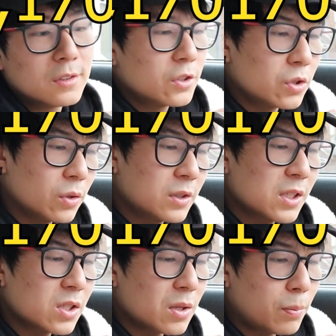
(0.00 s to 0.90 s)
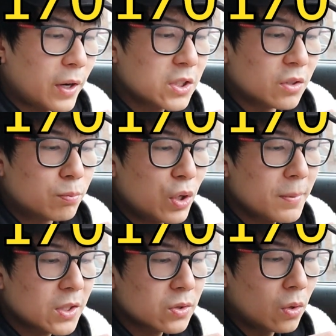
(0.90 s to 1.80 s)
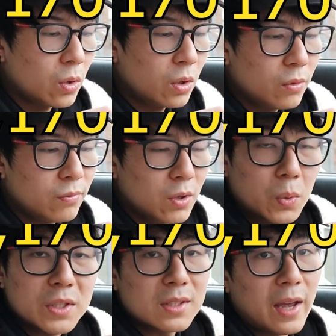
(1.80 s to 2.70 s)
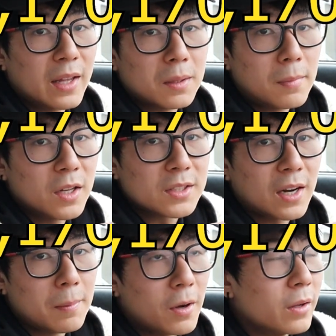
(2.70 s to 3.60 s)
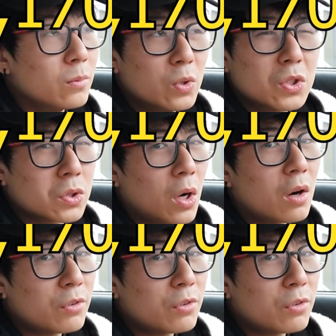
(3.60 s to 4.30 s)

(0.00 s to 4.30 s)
So this is the price of premix, oil, fluids, and the mods that I bought, which is all